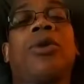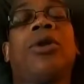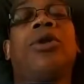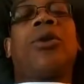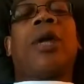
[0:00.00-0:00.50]

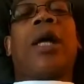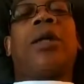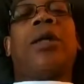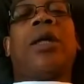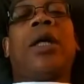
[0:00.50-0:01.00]
Do
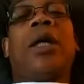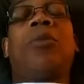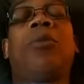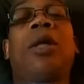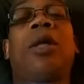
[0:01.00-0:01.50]
not
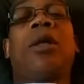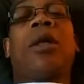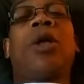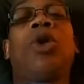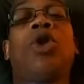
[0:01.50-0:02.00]
DM me.
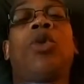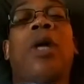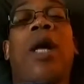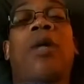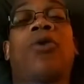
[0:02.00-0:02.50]
Do
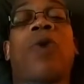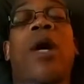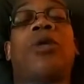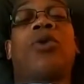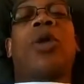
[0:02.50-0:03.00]
not
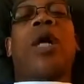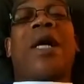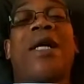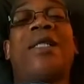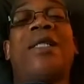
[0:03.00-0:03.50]
try to
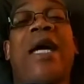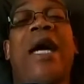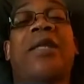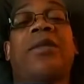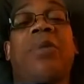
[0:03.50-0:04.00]

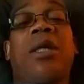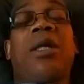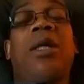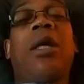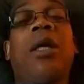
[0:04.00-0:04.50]
contact
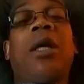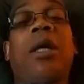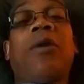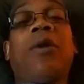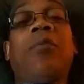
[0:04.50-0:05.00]
me
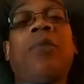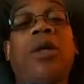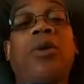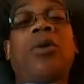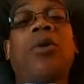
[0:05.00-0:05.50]
in the
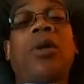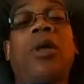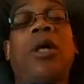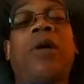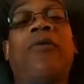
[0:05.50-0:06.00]
middle
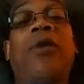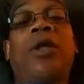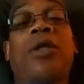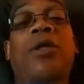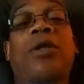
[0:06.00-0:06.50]
of
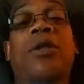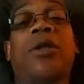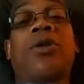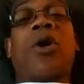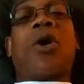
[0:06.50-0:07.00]
this
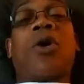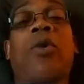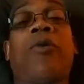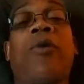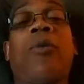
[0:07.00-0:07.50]
talk
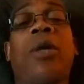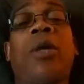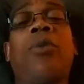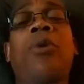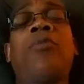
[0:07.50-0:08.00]
with the
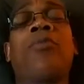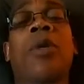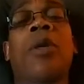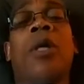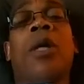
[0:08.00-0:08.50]
people.
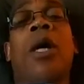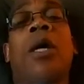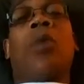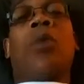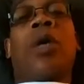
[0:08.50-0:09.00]

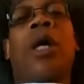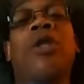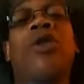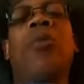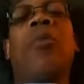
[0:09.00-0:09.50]
It will
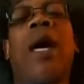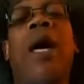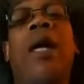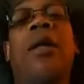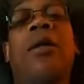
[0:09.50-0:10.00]
get you
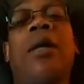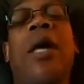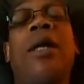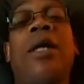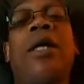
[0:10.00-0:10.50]
banned
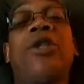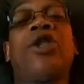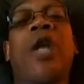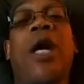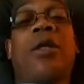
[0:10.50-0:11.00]
and
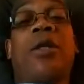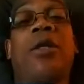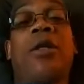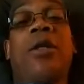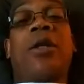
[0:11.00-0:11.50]

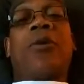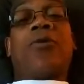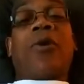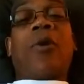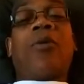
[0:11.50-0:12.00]
ejected
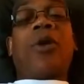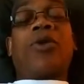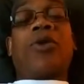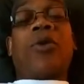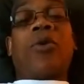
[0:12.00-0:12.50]
from
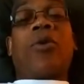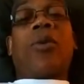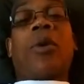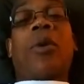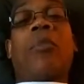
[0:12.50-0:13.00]
this
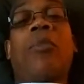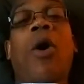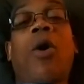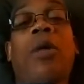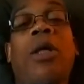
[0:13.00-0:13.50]
group
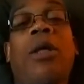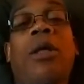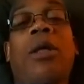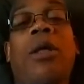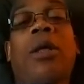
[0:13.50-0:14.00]
permanently.